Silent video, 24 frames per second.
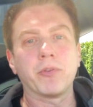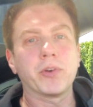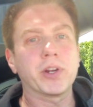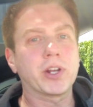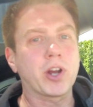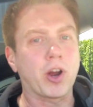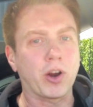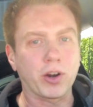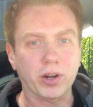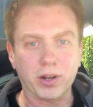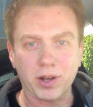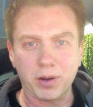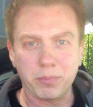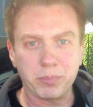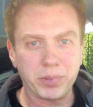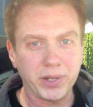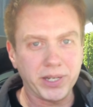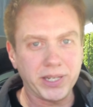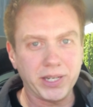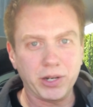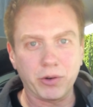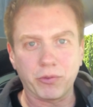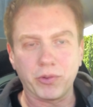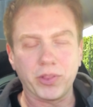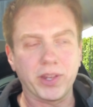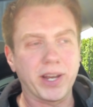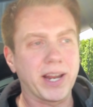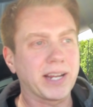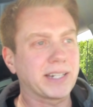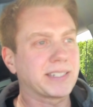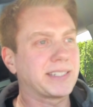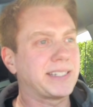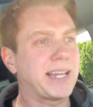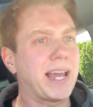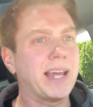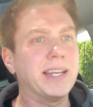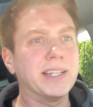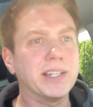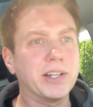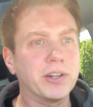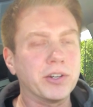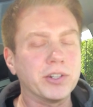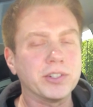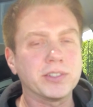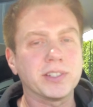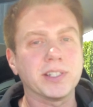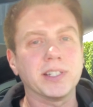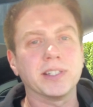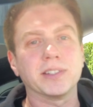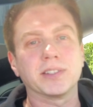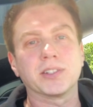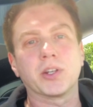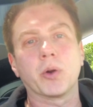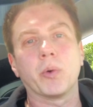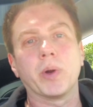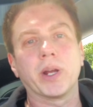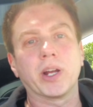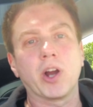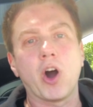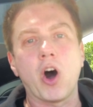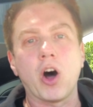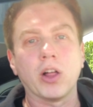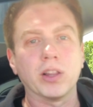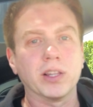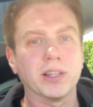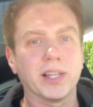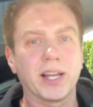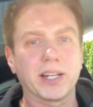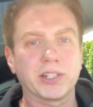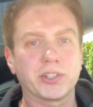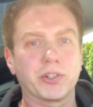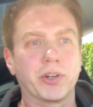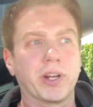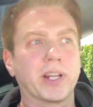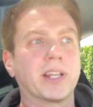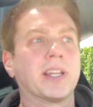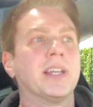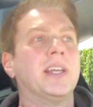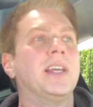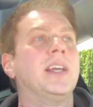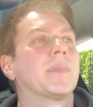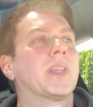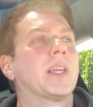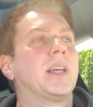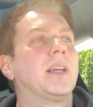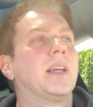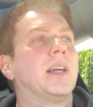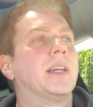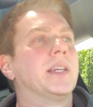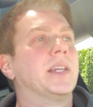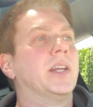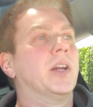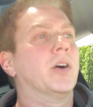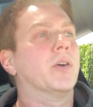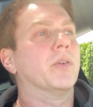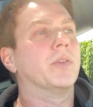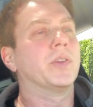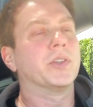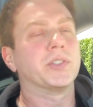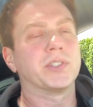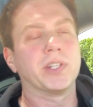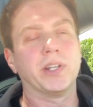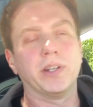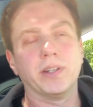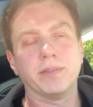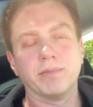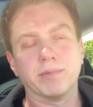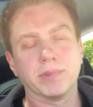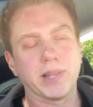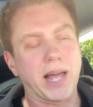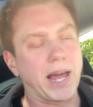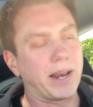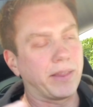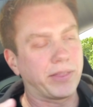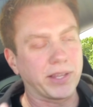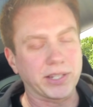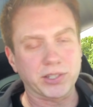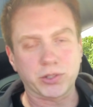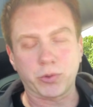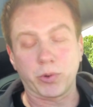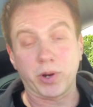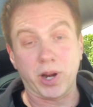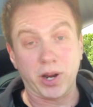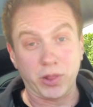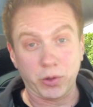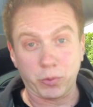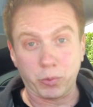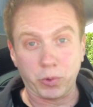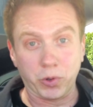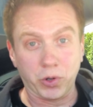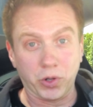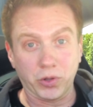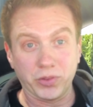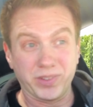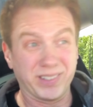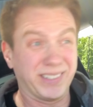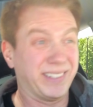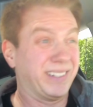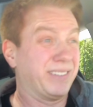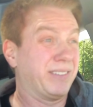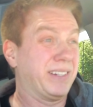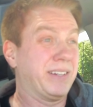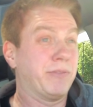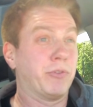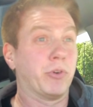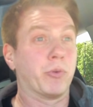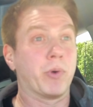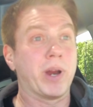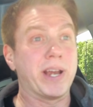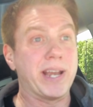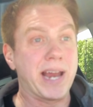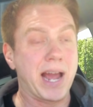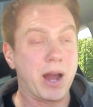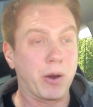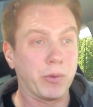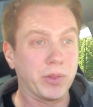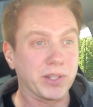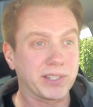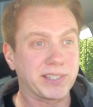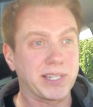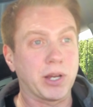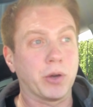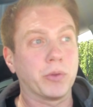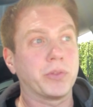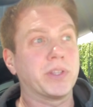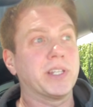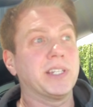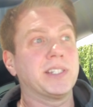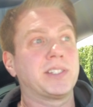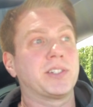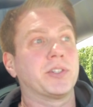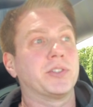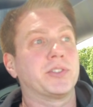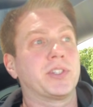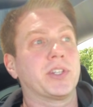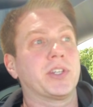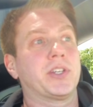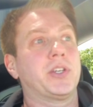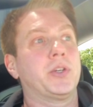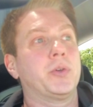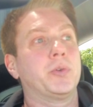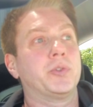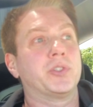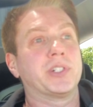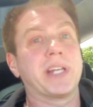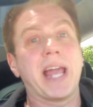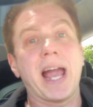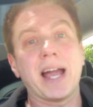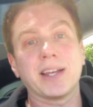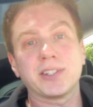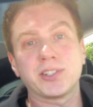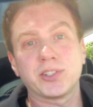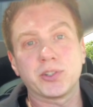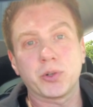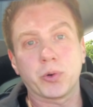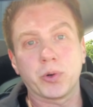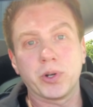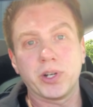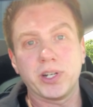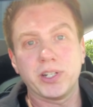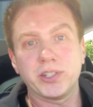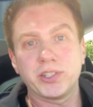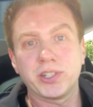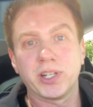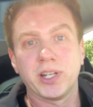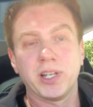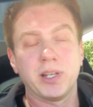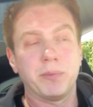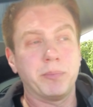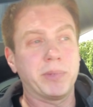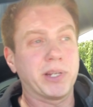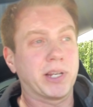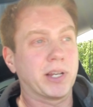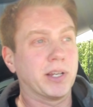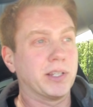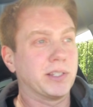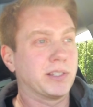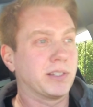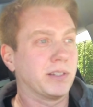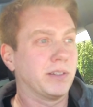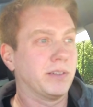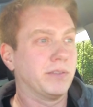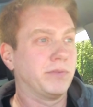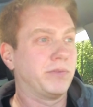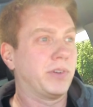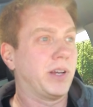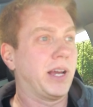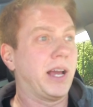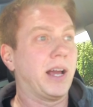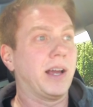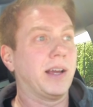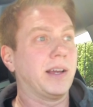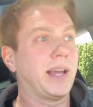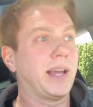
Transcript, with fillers: Every car company over the next ten years is going all electric. You know, there's a lot of things going on in the world. Even right now in the Southeast, there's a huge gas shortage because of uh,